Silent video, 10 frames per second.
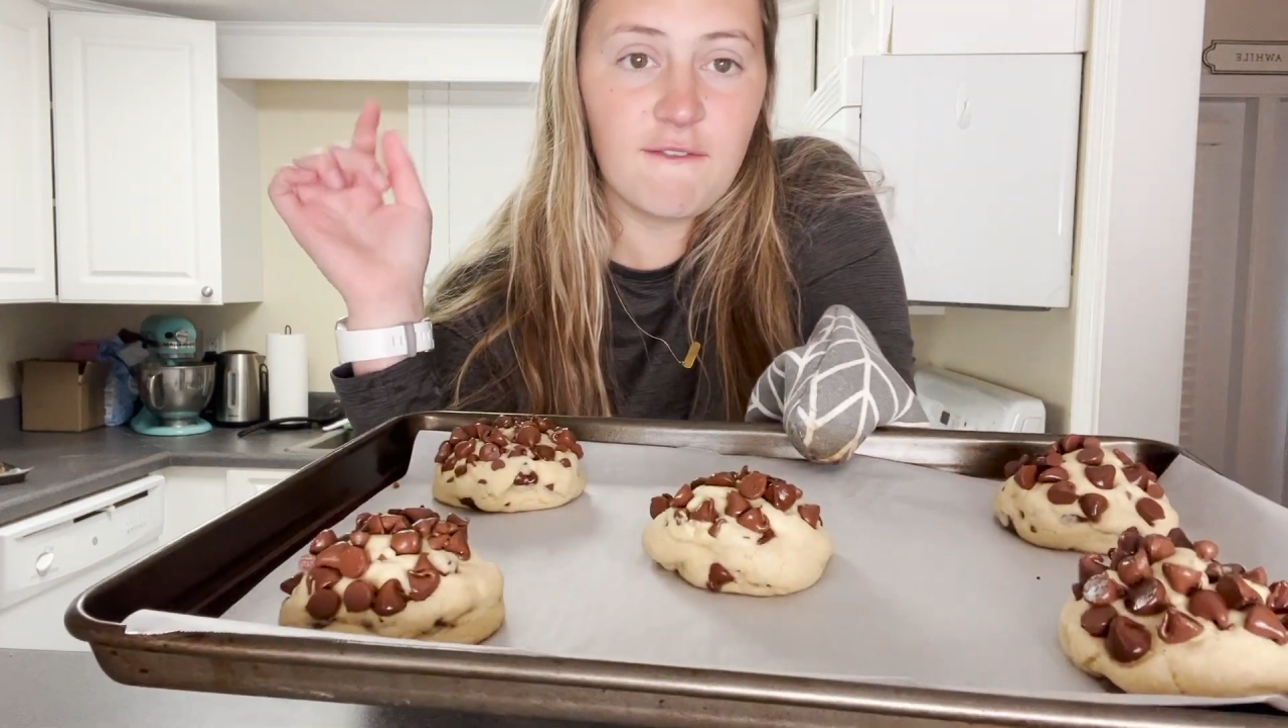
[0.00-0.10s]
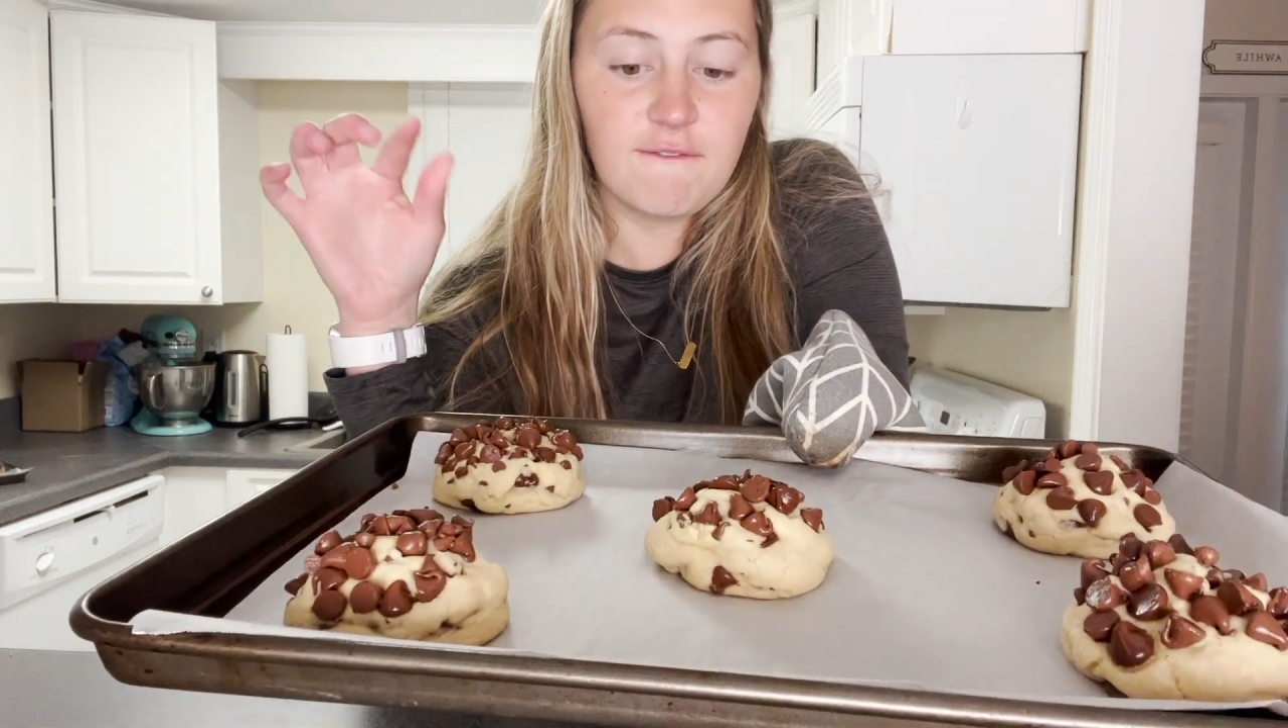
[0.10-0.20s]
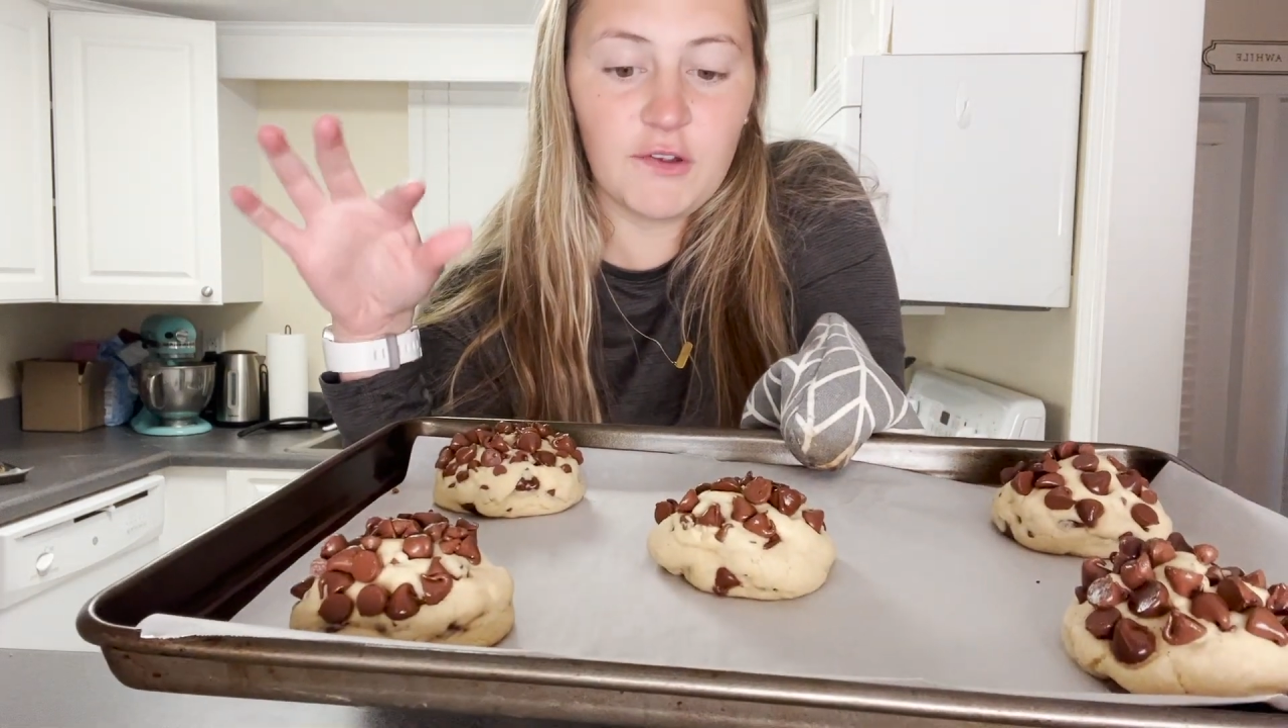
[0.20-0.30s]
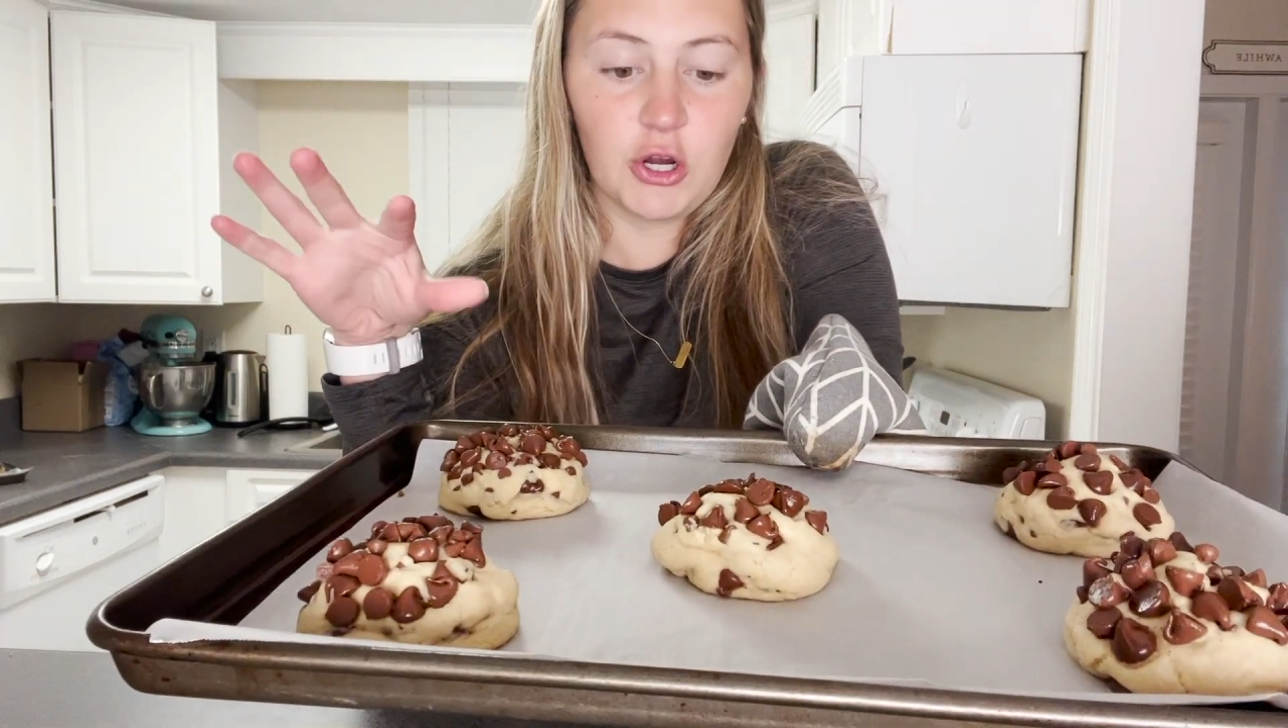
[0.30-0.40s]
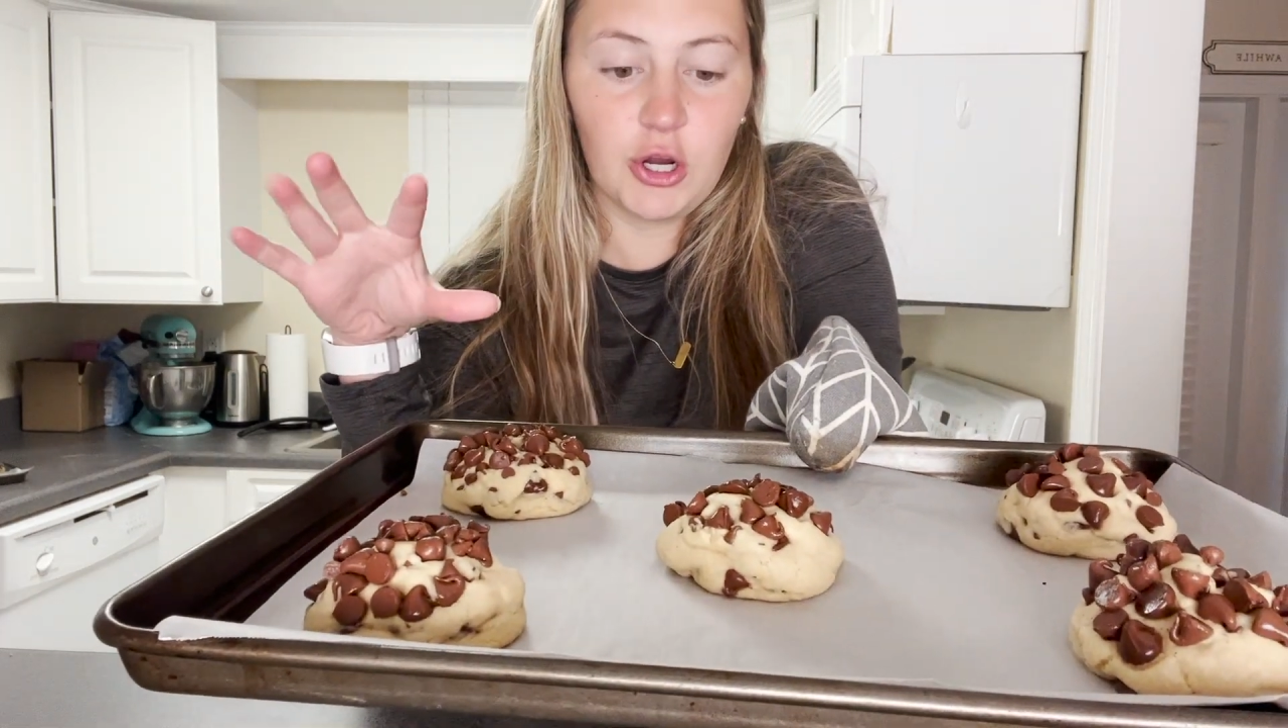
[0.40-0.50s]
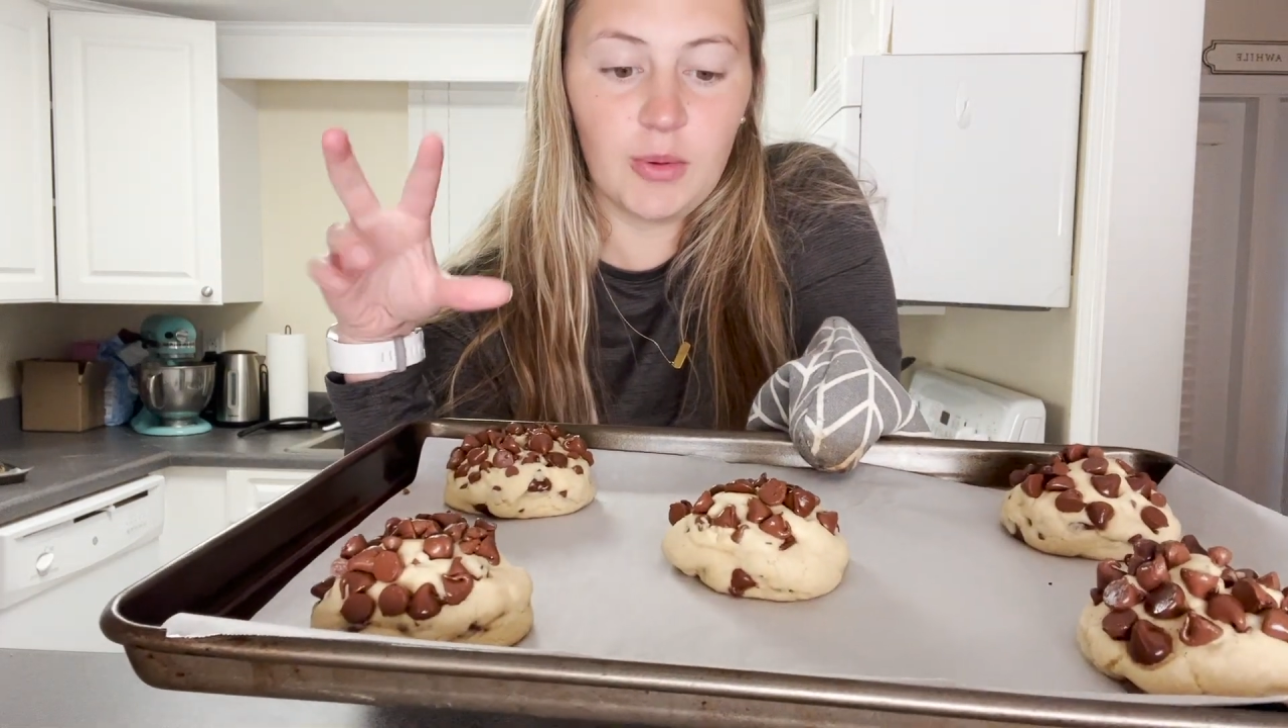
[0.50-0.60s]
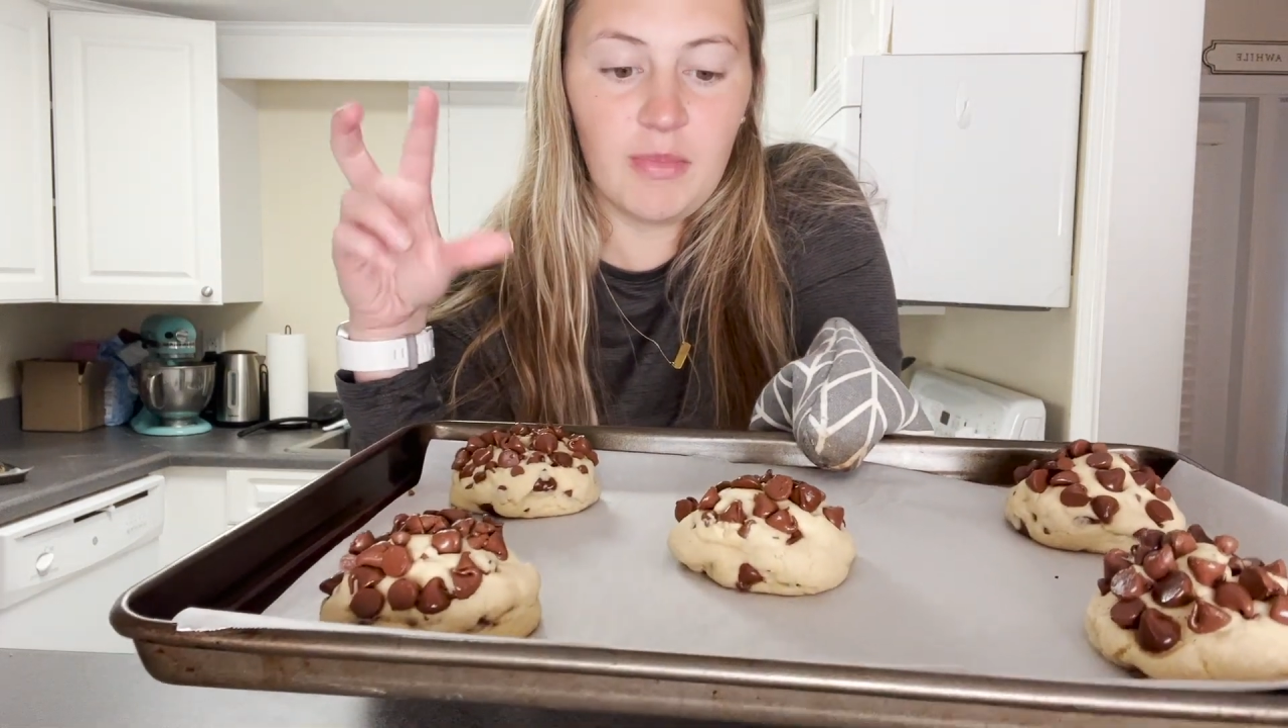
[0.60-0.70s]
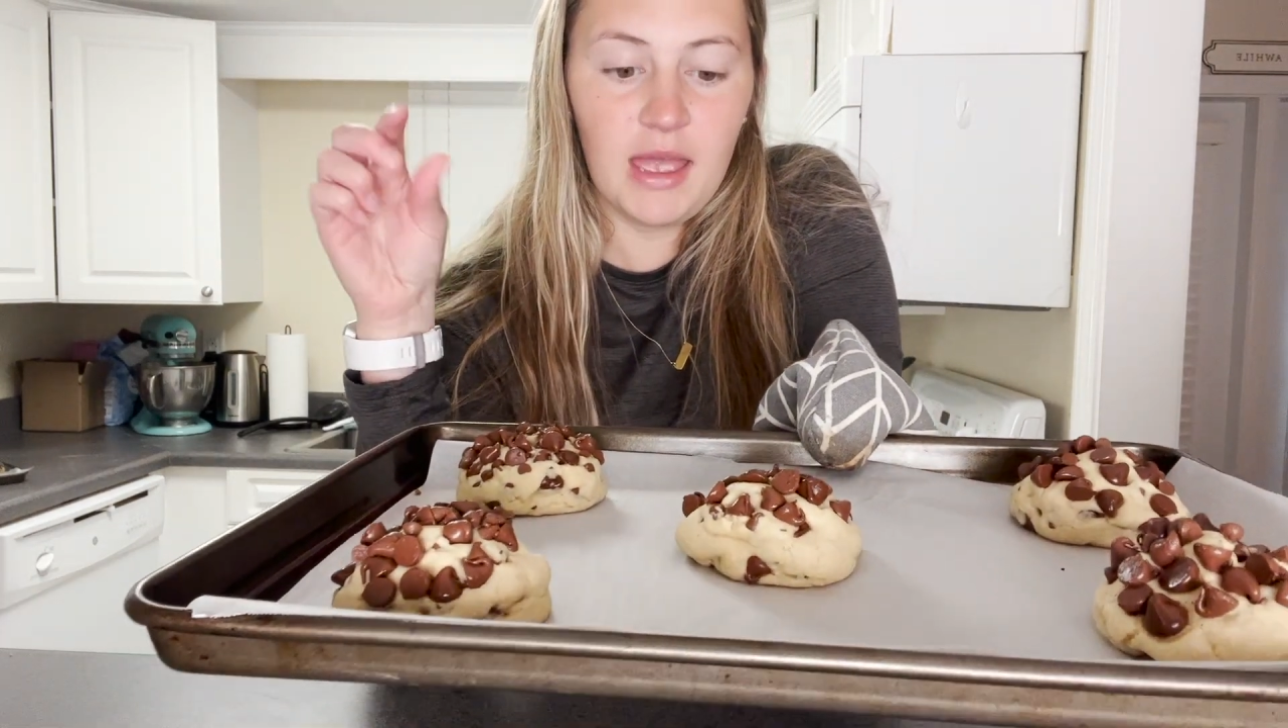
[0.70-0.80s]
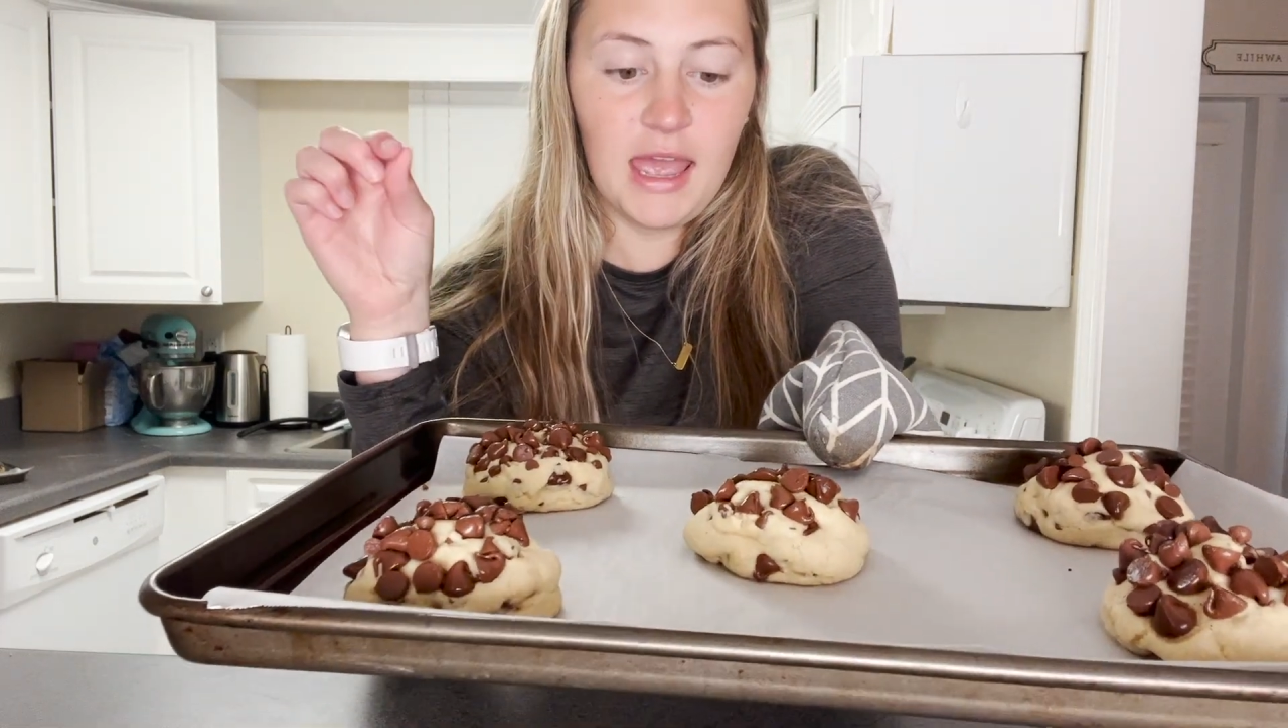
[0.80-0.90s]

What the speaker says: firm